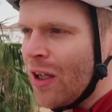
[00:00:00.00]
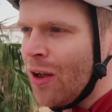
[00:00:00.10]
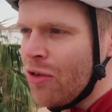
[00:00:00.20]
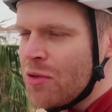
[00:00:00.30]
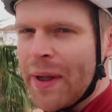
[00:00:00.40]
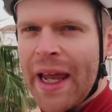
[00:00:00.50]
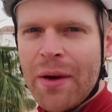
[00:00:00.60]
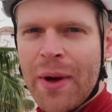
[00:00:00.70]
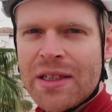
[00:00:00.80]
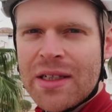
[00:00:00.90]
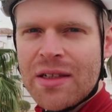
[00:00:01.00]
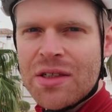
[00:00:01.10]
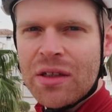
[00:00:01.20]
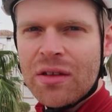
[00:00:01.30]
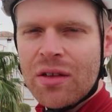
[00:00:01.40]
But a lot of spaghetti
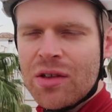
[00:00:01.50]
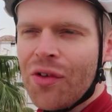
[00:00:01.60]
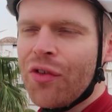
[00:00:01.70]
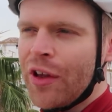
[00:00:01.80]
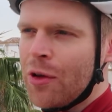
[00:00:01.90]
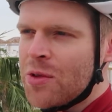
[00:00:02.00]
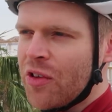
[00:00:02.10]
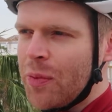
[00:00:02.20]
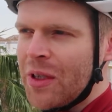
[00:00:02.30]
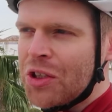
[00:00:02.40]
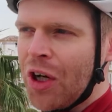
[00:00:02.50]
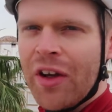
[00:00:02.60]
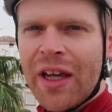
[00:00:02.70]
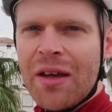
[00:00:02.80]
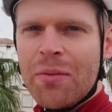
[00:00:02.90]
westerns and sort of films have been
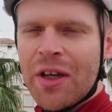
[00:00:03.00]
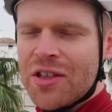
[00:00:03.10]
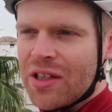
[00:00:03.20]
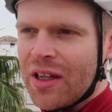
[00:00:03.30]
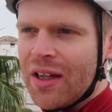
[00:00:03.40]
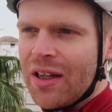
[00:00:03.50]
shot here because